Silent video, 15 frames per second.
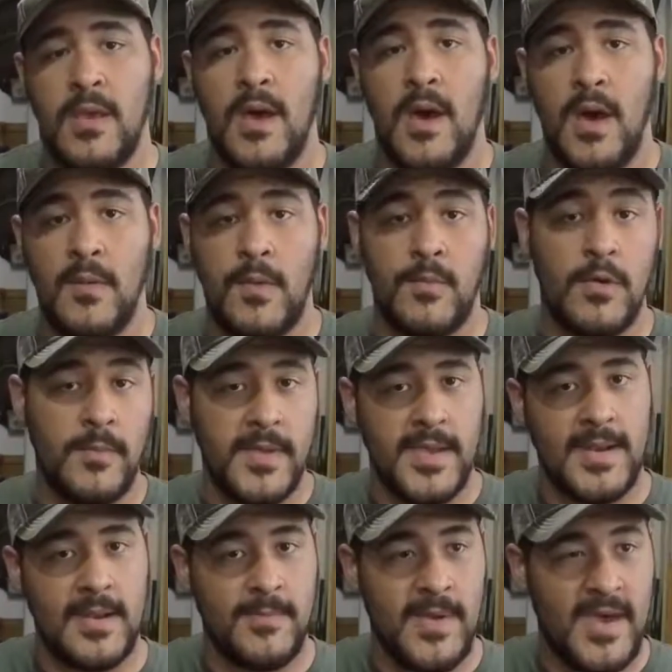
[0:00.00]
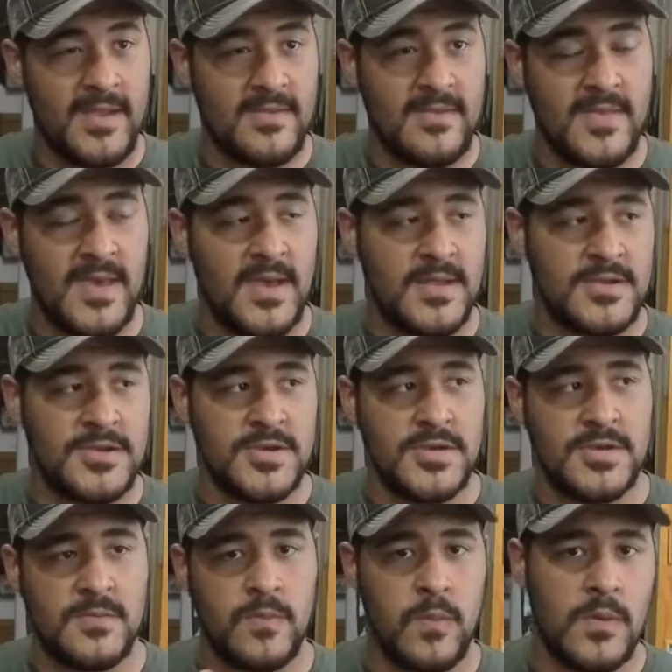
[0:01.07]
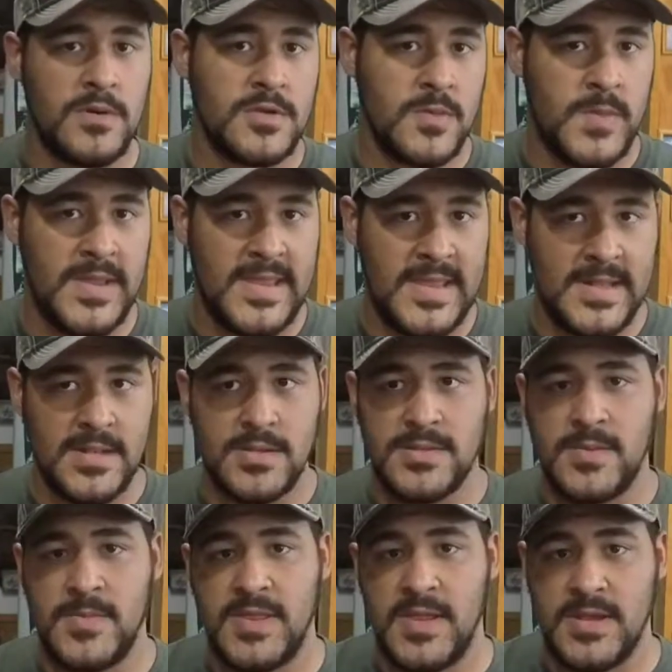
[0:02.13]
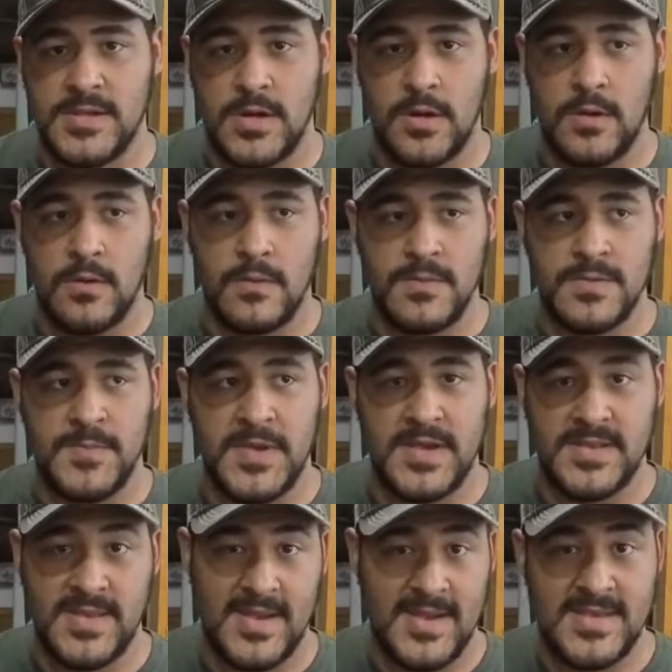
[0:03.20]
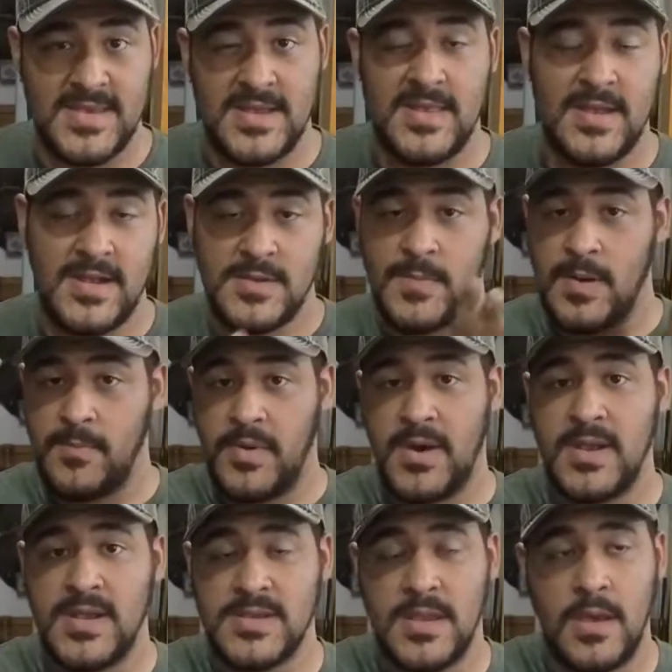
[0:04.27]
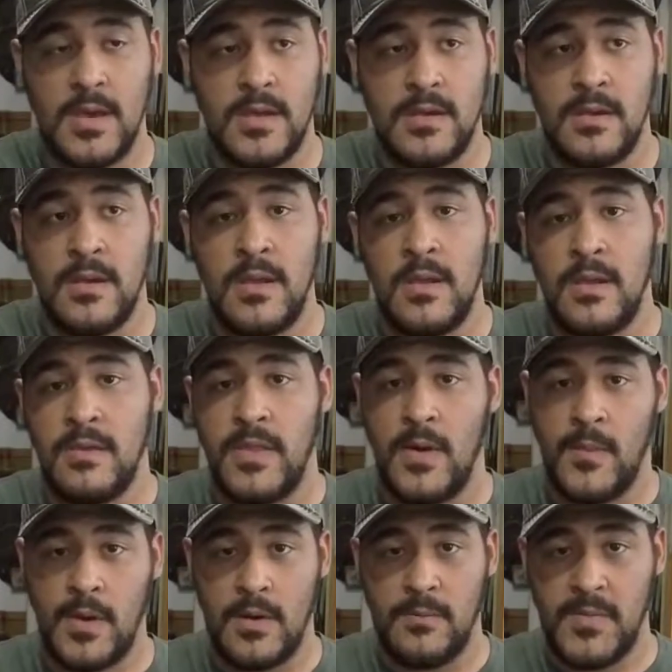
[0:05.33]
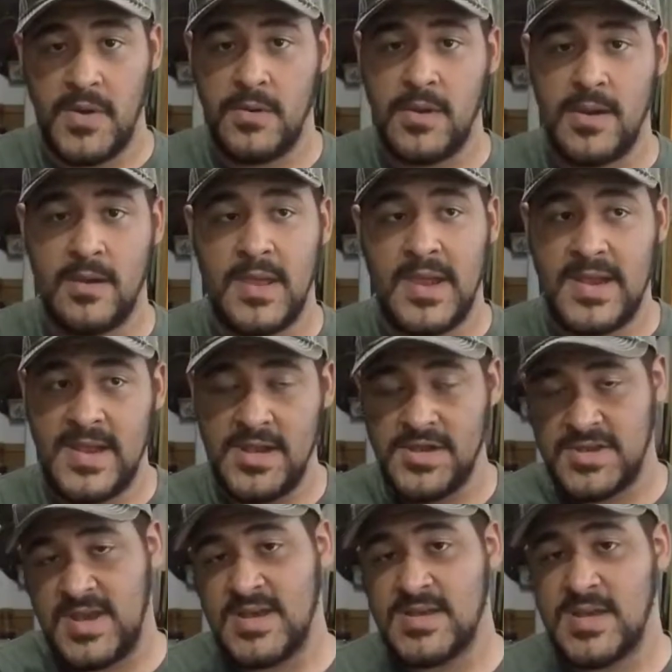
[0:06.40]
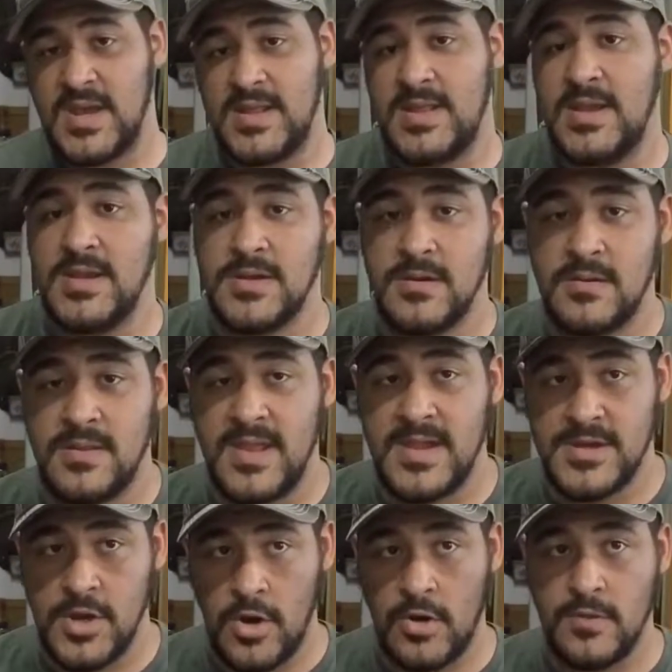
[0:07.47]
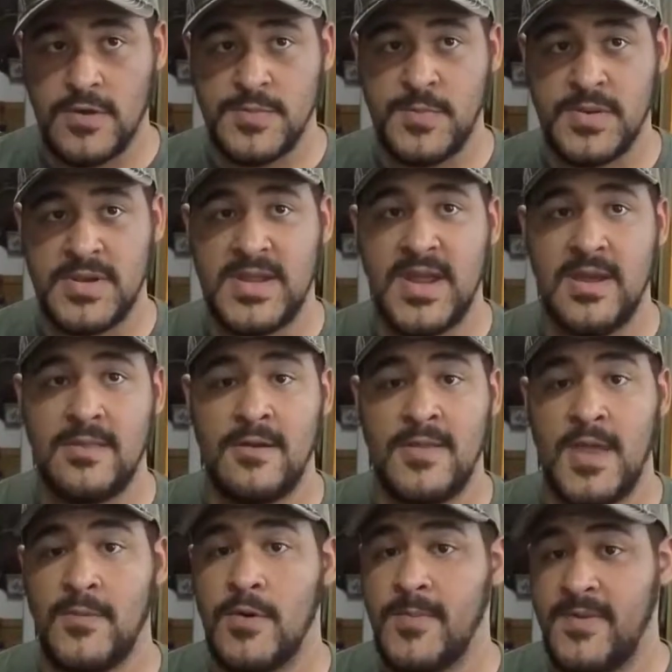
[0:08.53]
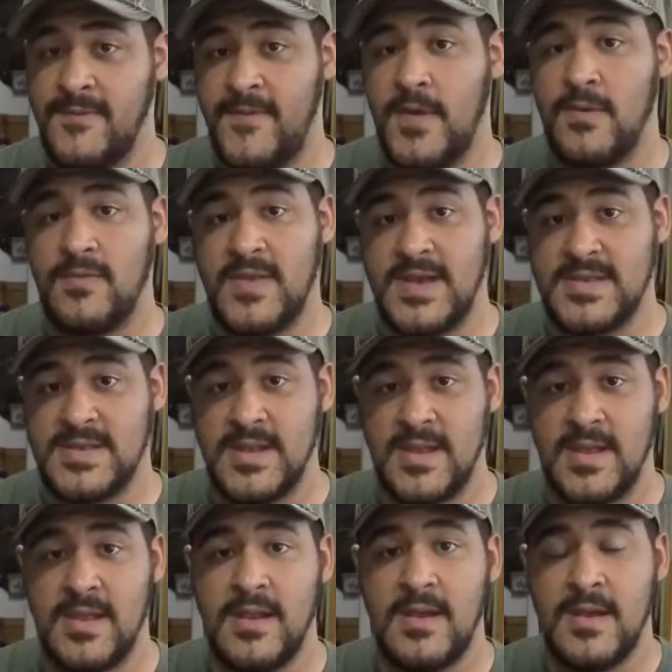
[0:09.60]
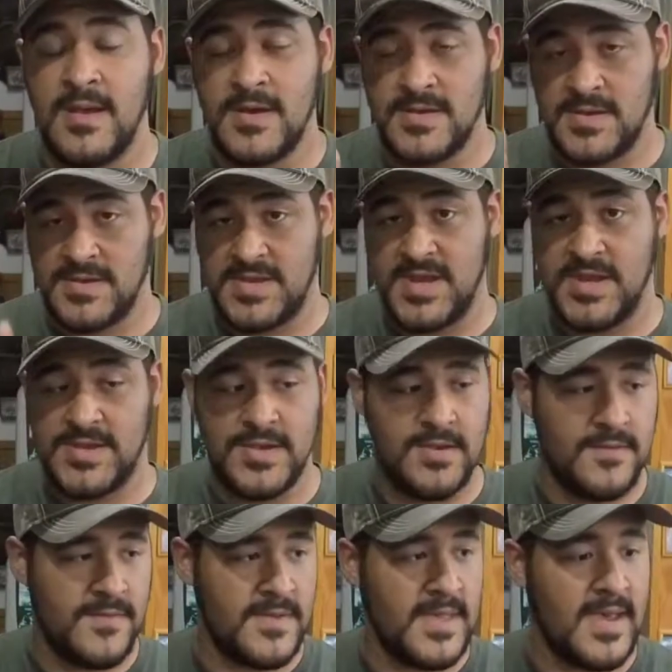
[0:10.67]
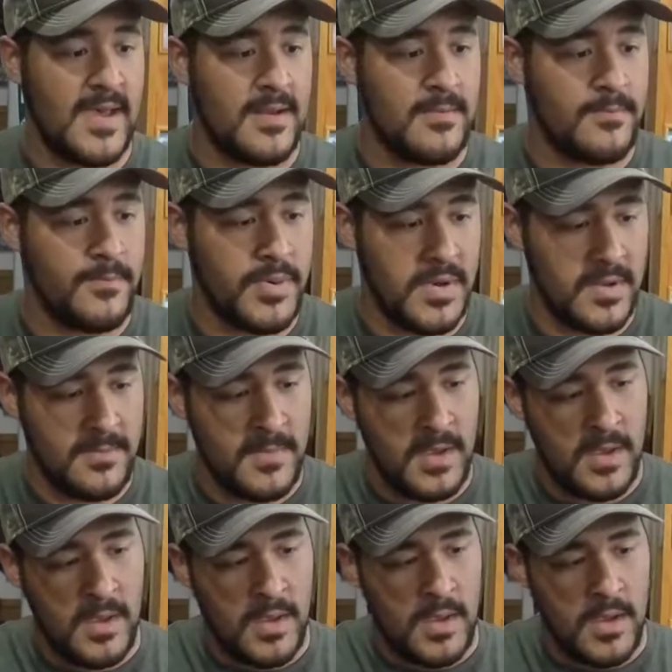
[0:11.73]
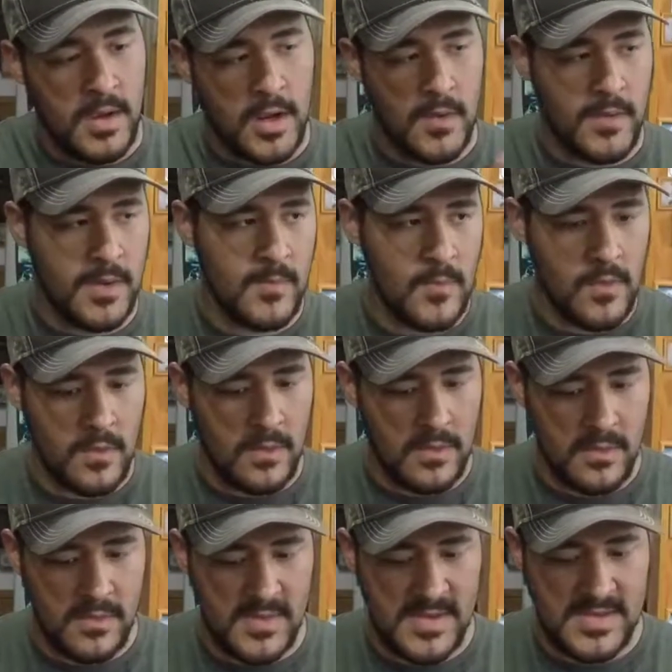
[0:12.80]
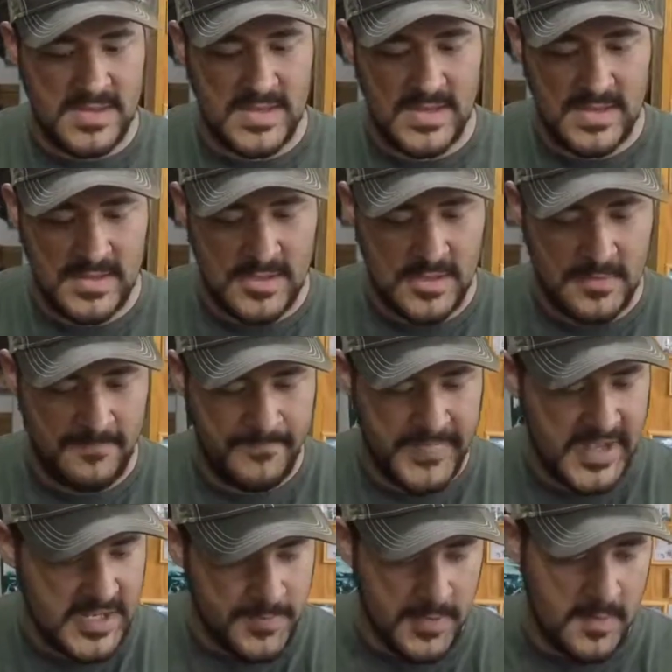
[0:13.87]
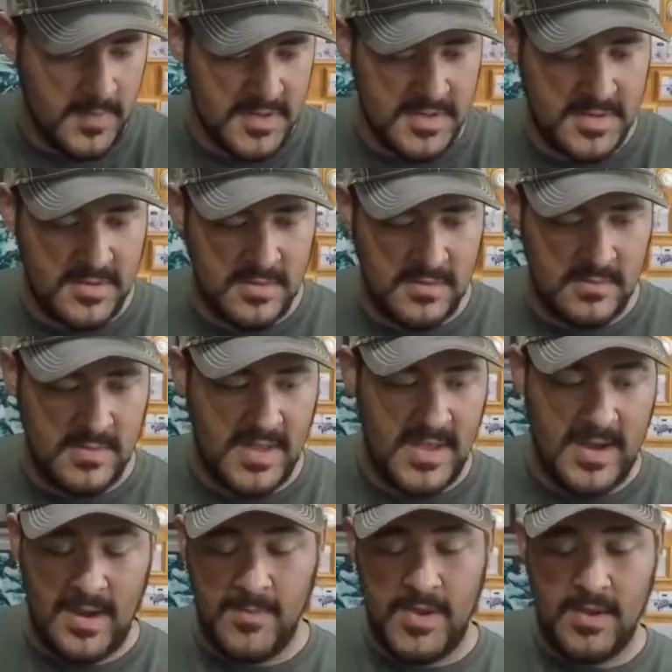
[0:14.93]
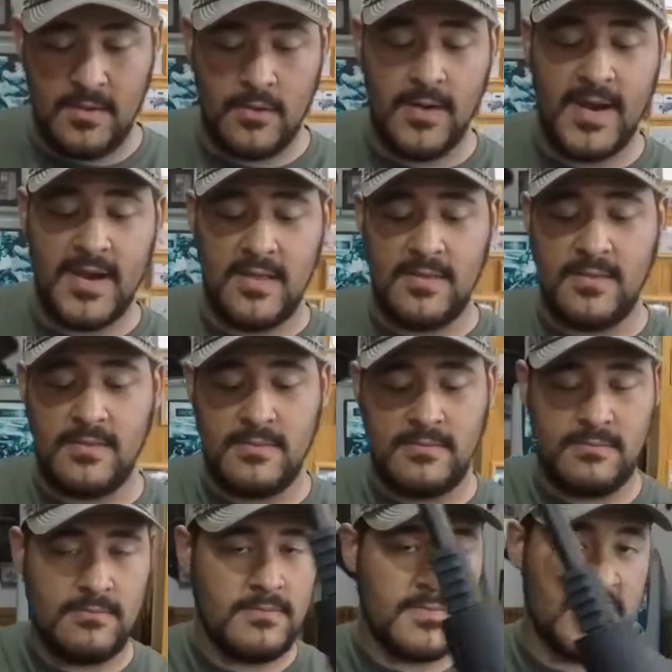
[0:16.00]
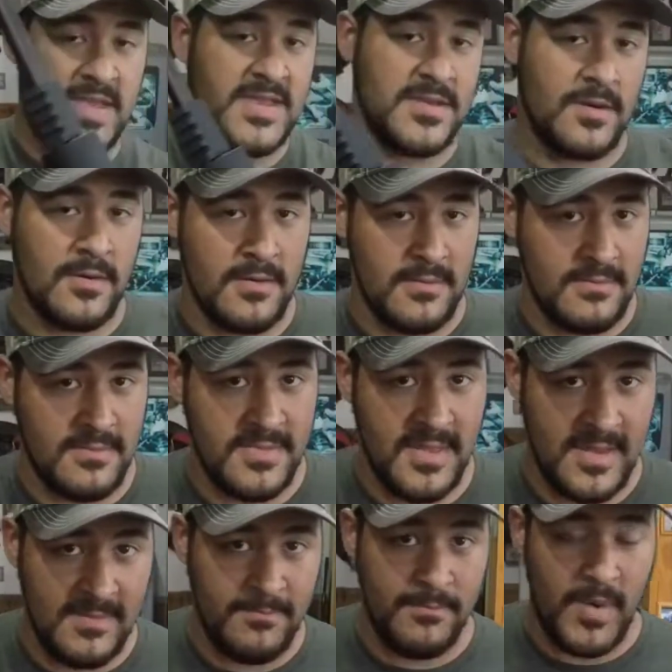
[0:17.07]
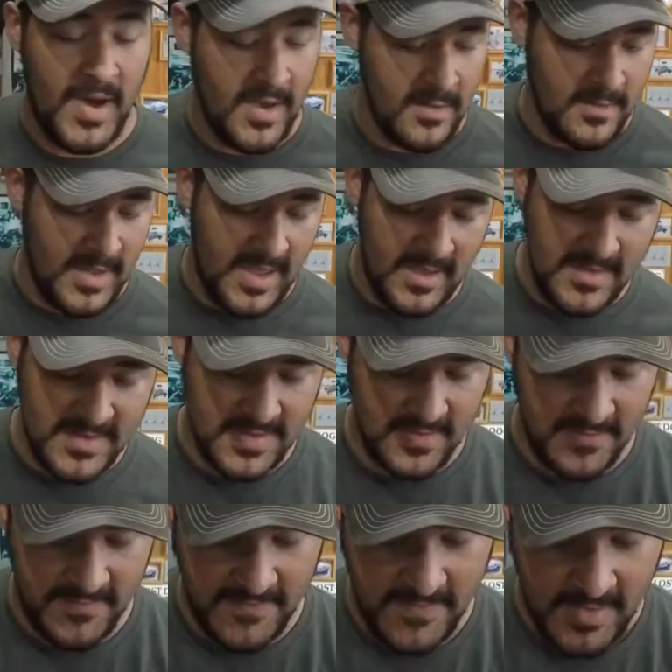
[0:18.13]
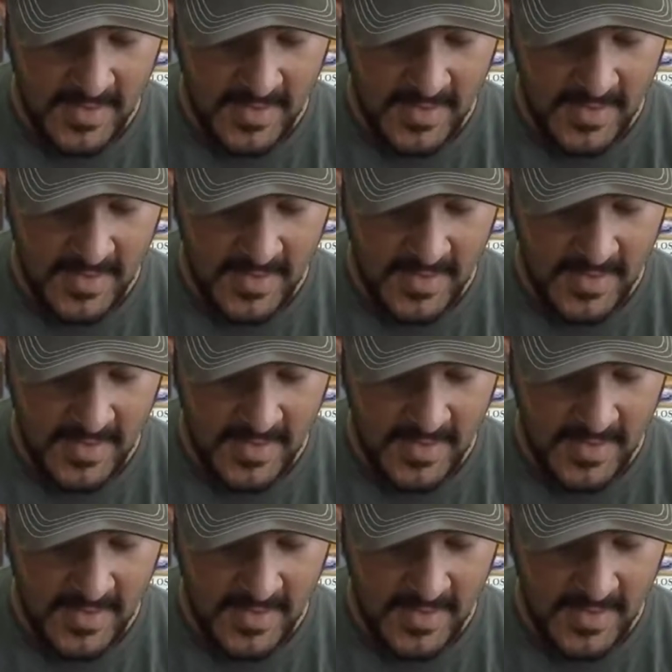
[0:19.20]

We will be getting back to that just once we get some of the internals, because like I said, that is my buddy's gun that we are building, and he just has to get the internals put together, and then we'll be field testing it. So stay tuned for that. But going more on to these, that's pretty much it. I mean, granted, these aren't the bottom ends of,